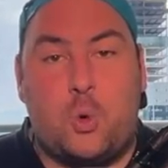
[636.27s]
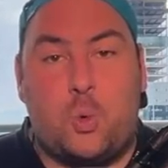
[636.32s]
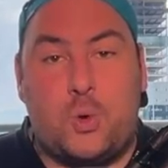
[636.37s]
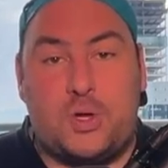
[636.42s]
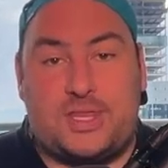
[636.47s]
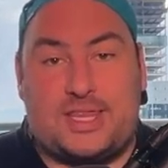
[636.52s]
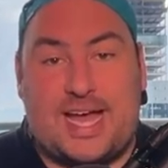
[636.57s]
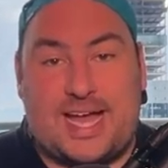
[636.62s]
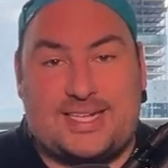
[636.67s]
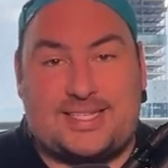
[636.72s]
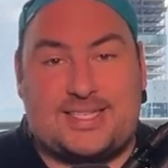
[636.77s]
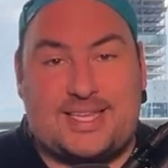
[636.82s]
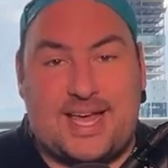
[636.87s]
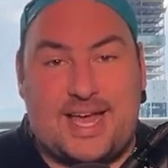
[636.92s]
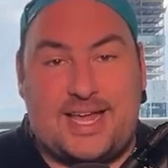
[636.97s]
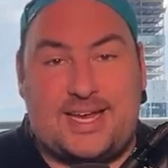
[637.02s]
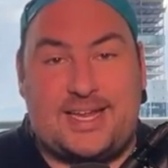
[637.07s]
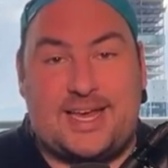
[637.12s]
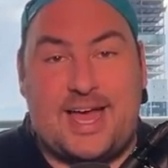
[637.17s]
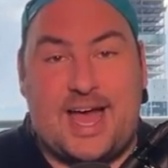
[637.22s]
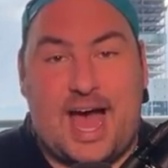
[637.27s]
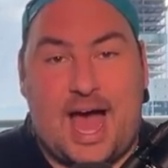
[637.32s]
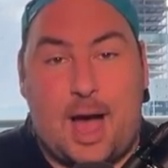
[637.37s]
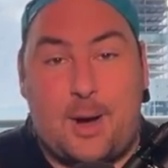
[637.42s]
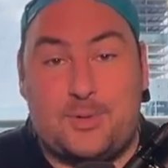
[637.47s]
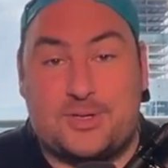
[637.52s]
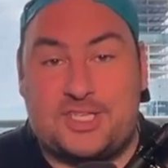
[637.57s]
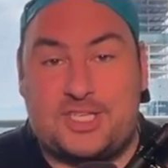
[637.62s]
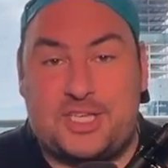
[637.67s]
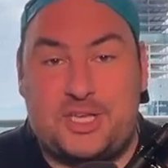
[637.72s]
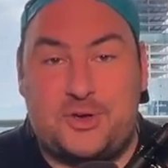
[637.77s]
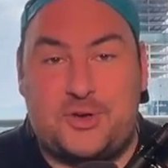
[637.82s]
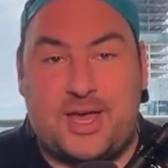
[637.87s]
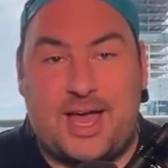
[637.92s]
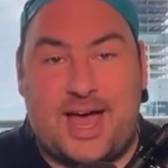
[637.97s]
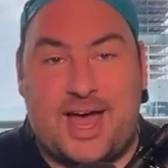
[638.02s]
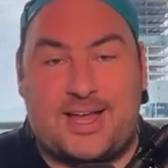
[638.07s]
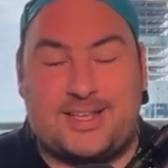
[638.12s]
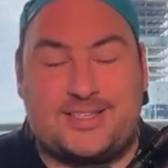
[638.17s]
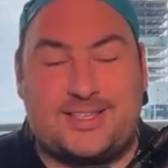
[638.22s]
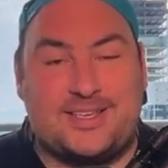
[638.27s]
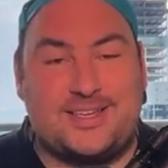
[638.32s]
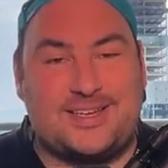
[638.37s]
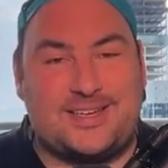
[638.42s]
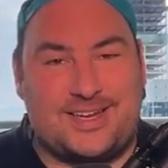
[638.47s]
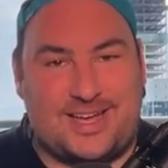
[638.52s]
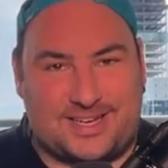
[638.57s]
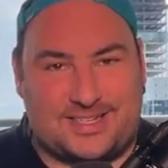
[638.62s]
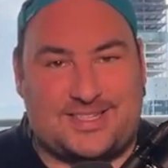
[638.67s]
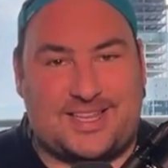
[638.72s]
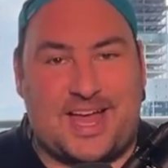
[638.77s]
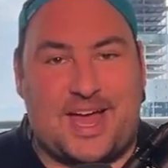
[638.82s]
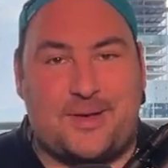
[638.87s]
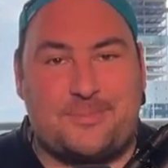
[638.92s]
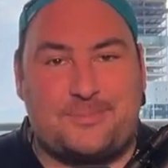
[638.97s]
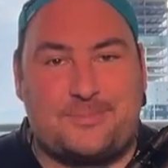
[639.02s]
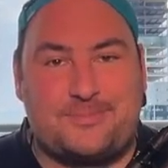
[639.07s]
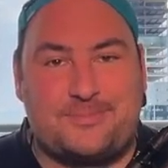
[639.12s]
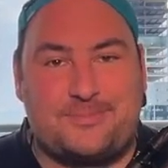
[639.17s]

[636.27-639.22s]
With that said, I will see you guys next time.